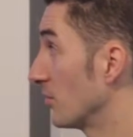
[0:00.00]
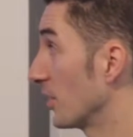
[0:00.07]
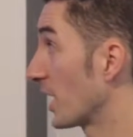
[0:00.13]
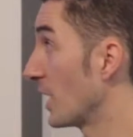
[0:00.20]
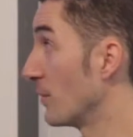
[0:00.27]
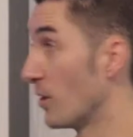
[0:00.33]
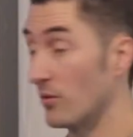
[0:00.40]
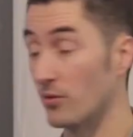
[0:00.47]

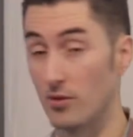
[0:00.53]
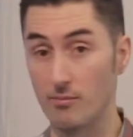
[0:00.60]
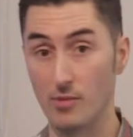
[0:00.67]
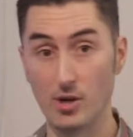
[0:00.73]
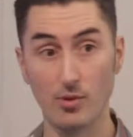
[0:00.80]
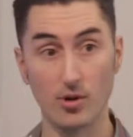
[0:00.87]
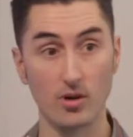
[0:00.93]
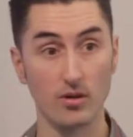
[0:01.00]
came out with a
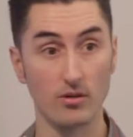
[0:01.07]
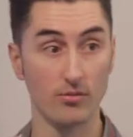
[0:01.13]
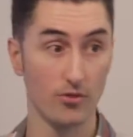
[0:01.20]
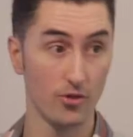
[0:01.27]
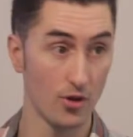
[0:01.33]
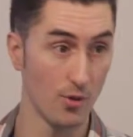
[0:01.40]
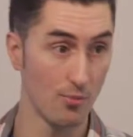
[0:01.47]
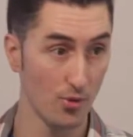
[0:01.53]
mobile
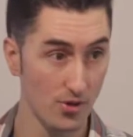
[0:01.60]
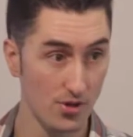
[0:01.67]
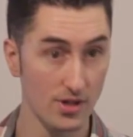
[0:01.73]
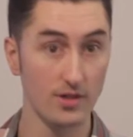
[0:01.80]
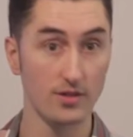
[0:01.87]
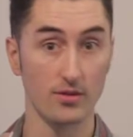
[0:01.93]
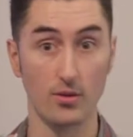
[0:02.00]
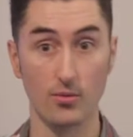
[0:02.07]
security
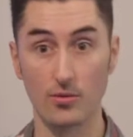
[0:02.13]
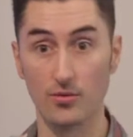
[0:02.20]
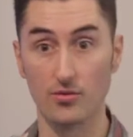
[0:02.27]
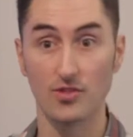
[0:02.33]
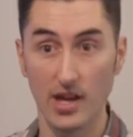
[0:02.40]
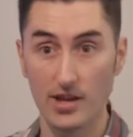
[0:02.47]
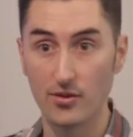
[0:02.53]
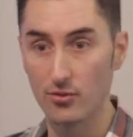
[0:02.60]
project with
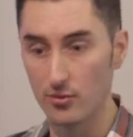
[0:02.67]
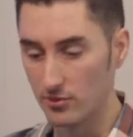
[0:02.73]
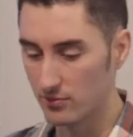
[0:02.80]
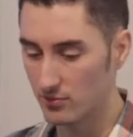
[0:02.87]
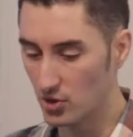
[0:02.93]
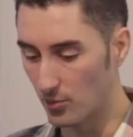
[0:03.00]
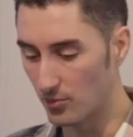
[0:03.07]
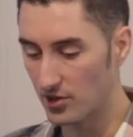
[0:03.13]

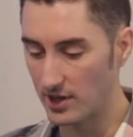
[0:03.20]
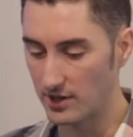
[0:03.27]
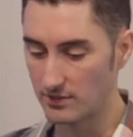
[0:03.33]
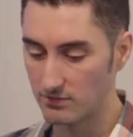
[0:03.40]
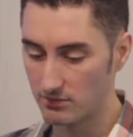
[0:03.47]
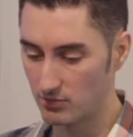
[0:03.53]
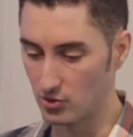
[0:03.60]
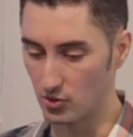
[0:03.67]
top
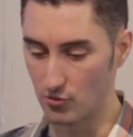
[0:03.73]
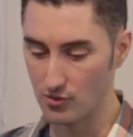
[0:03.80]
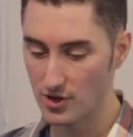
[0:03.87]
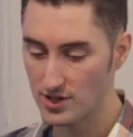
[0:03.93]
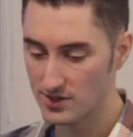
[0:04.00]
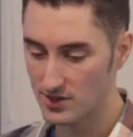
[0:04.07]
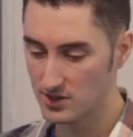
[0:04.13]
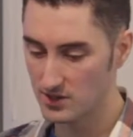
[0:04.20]
10 sort of
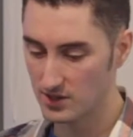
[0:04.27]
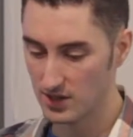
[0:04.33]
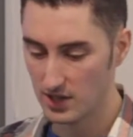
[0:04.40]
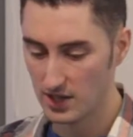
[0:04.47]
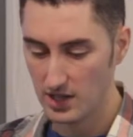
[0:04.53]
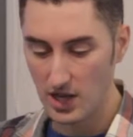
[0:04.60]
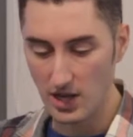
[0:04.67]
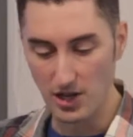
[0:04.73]
risks,
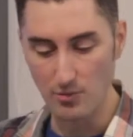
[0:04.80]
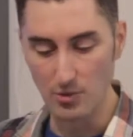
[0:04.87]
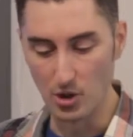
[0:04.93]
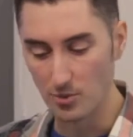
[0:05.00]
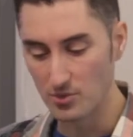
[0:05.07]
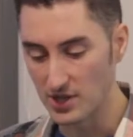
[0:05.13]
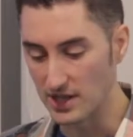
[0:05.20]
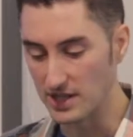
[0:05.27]
and they've been
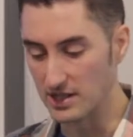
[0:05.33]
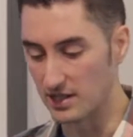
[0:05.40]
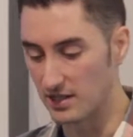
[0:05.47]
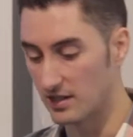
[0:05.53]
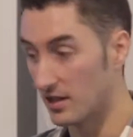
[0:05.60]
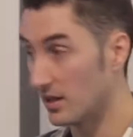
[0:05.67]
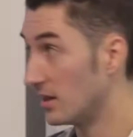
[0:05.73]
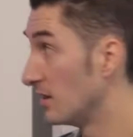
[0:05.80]
updating
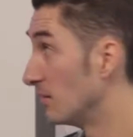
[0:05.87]
it